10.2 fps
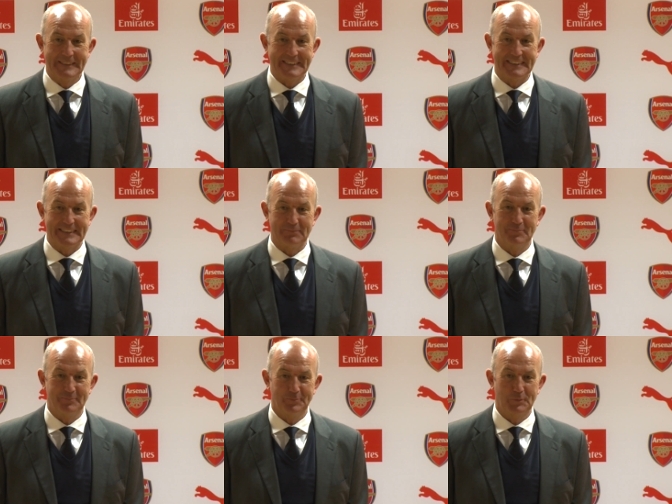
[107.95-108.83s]
Um,
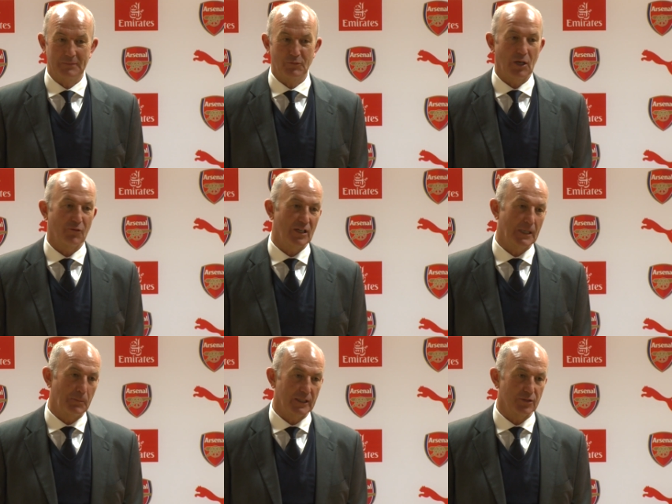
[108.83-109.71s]
but now
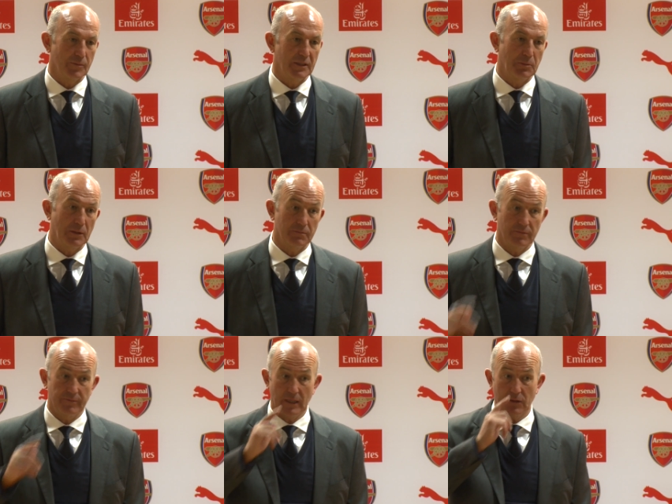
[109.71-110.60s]
really pleased with him. He's been
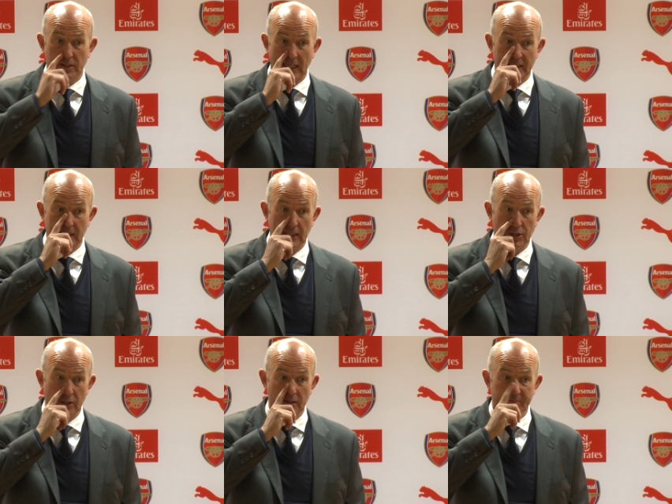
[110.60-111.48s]
outstanding
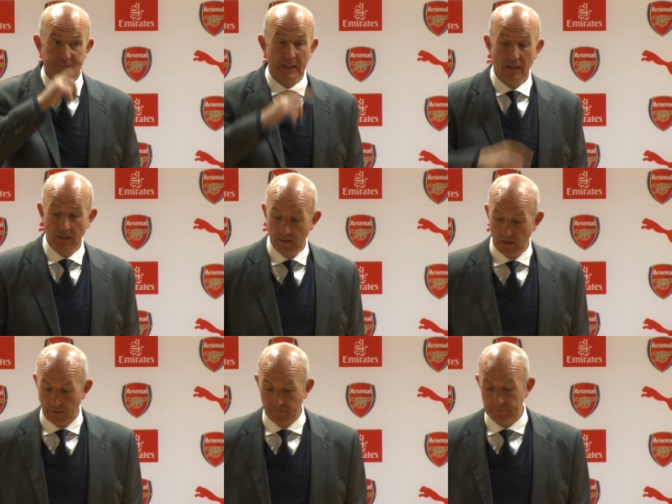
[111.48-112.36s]
this year. Have you got
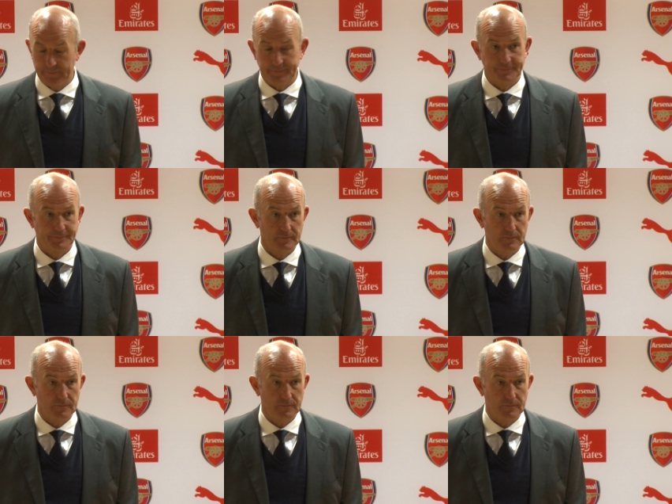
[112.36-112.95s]
a new contract?